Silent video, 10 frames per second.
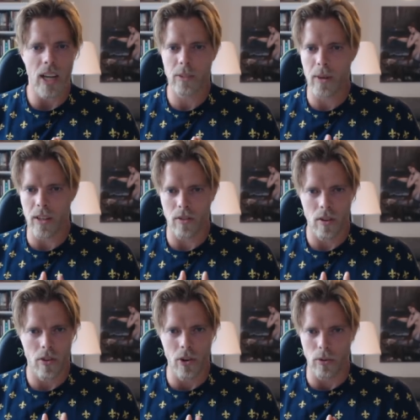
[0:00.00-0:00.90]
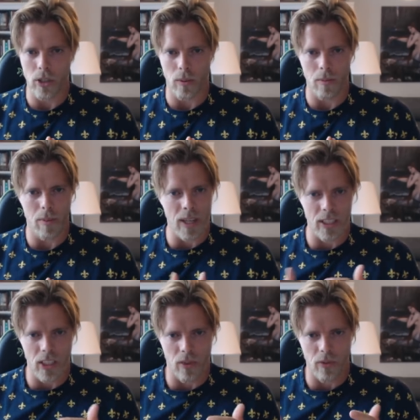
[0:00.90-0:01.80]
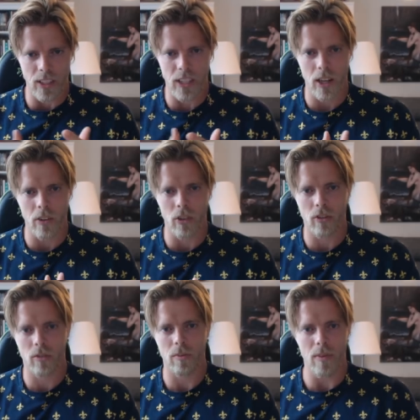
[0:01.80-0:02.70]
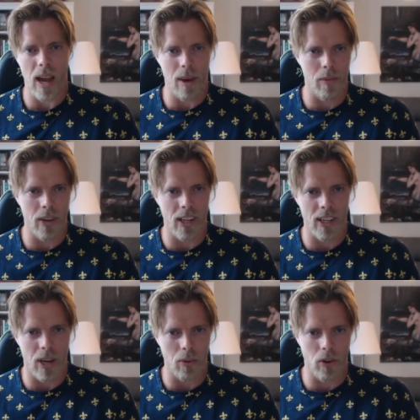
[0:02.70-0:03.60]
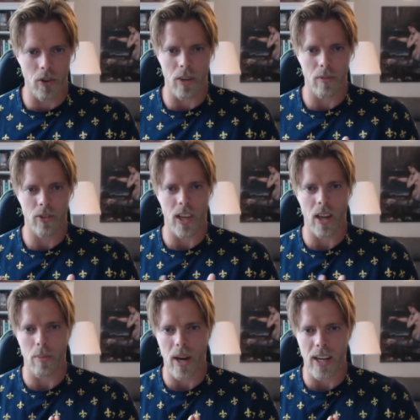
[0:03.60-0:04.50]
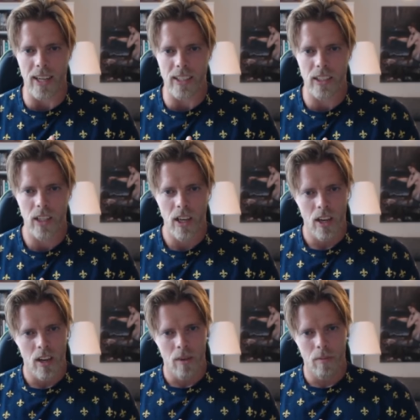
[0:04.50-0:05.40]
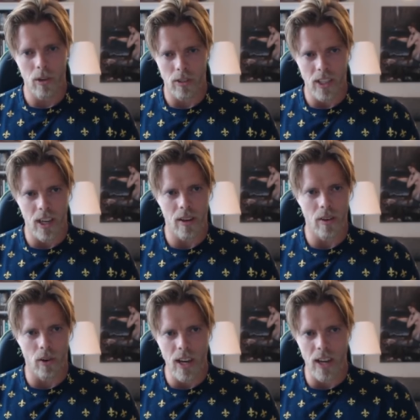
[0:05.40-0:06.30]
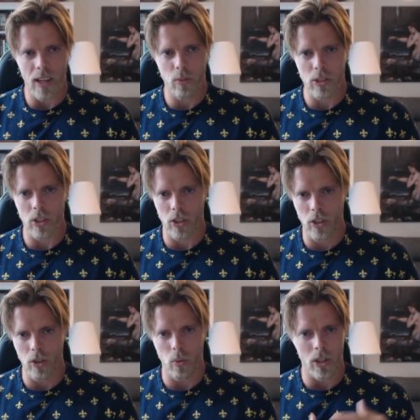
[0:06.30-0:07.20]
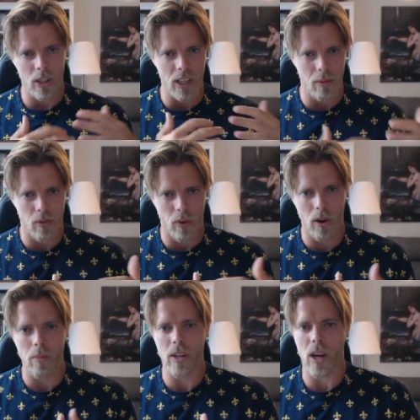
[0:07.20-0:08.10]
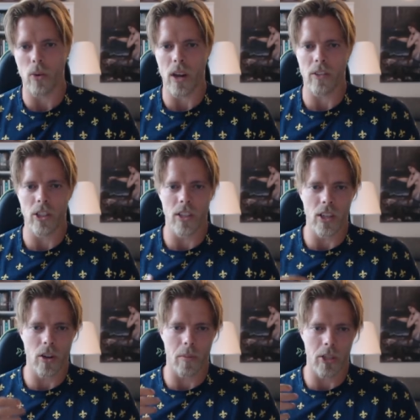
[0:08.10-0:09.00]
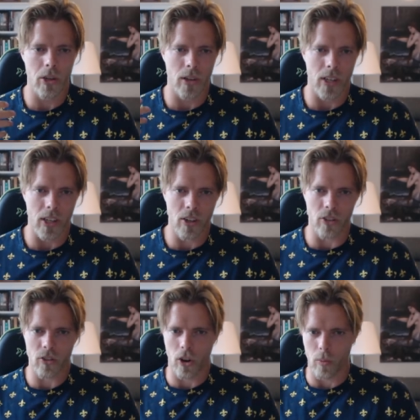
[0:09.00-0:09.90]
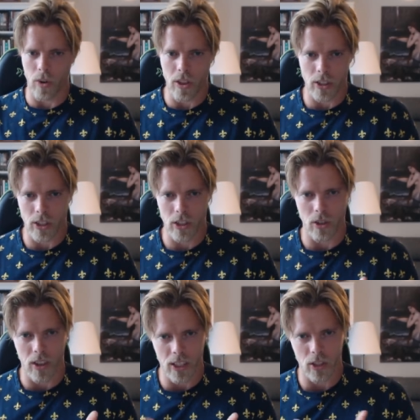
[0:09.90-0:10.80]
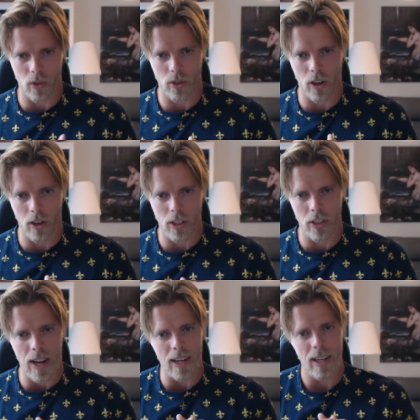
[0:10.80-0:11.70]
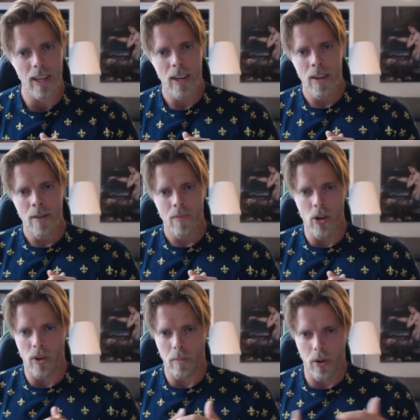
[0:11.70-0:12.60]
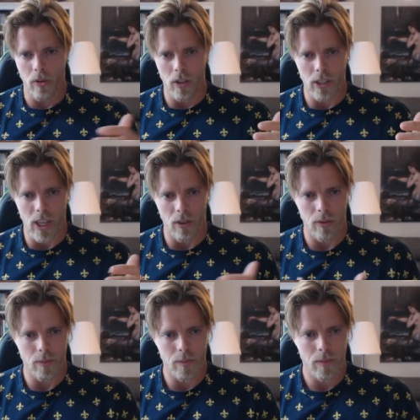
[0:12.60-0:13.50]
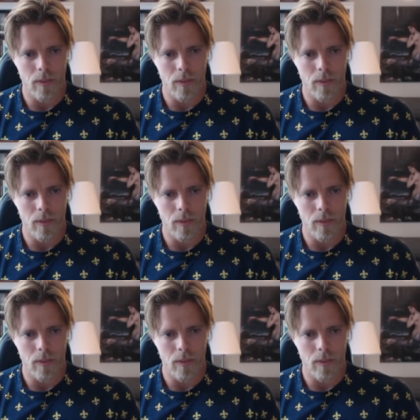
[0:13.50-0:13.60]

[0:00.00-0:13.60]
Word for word: has been through some bad stuff, instead of just hammering it down on him, saying how bad he is, you know, say, okay, it was not good what you did before, but now you have a unique opportunity to just come with us to this sort of culture and, you know, improve yourself.